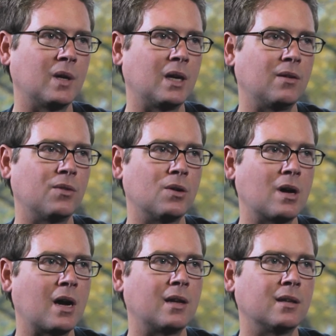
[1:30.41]
And if you're
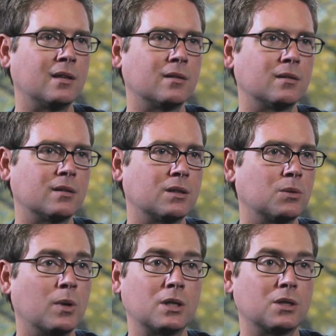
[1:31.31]
not, then
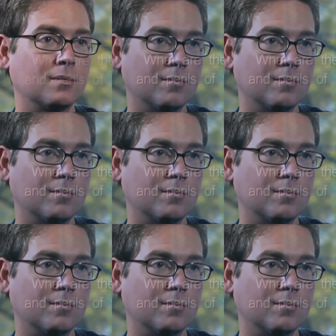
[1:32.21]
switch.